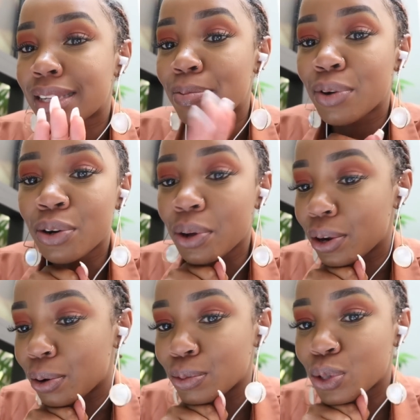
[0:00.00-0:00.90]
I'm not
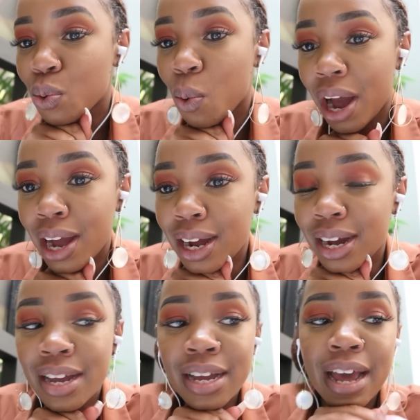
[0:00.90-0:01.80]
going home to work.
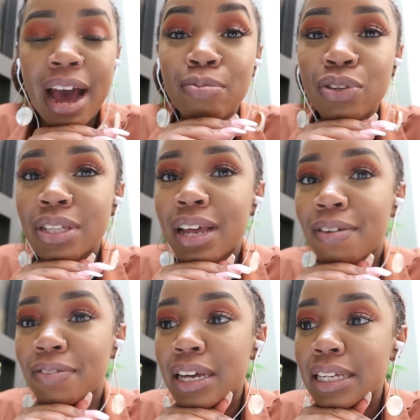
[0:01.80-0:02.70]
I'm just
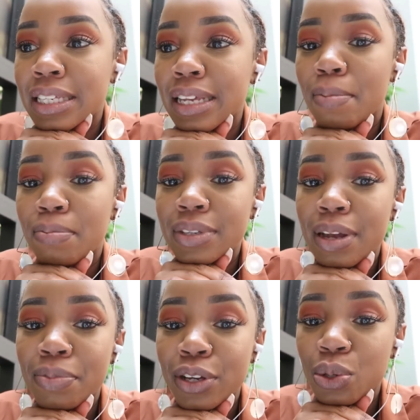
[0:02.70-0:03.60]
having
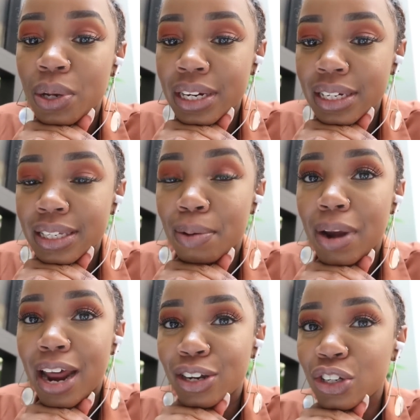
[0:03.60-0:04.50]
something to eat, some
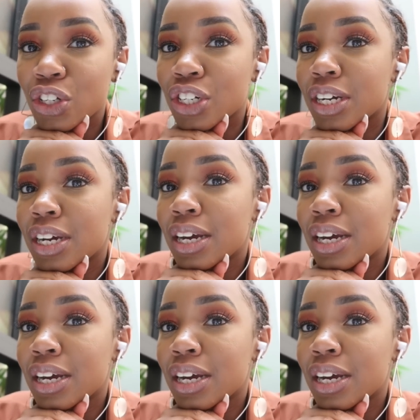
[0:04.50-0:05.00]
lunch.